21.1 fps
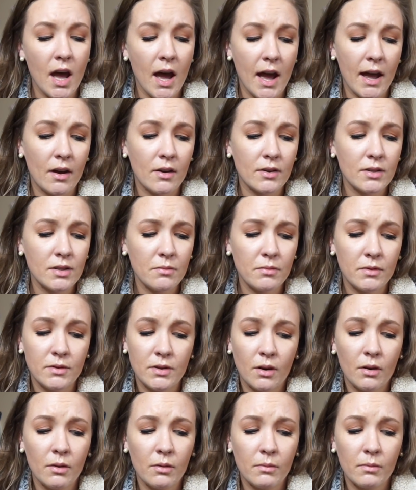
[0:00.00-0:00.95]
I also
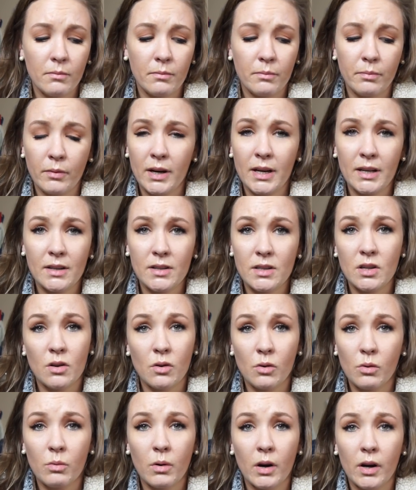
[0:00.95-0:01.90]
don't bring
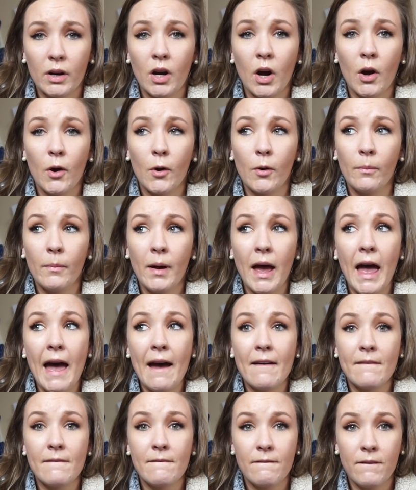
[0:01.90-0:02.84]
schoolwork home
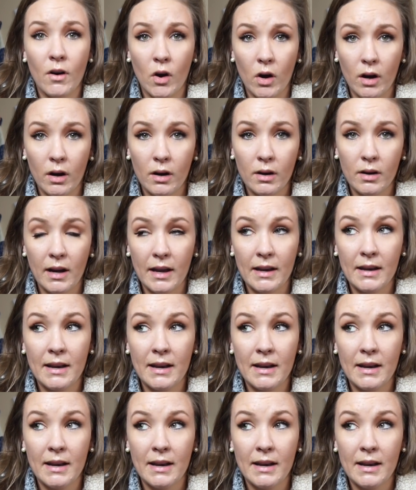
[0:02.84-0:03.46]
ever.